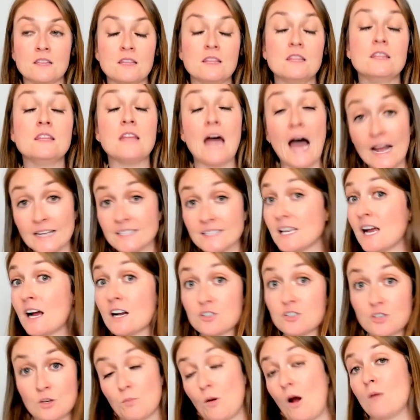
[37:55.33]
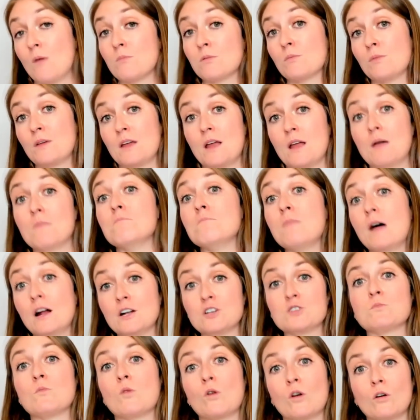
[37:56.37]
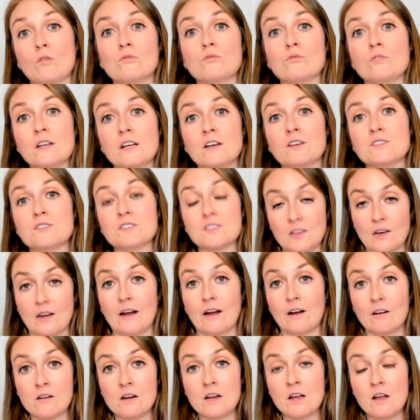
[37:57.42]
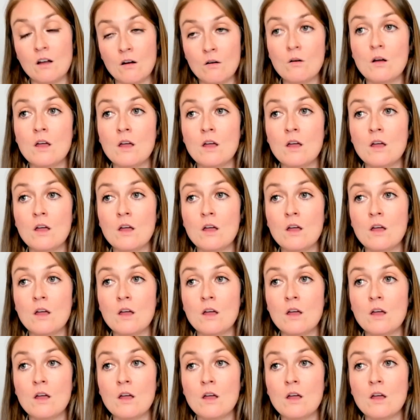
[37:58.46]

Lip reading: That's actually probably a much more real scenario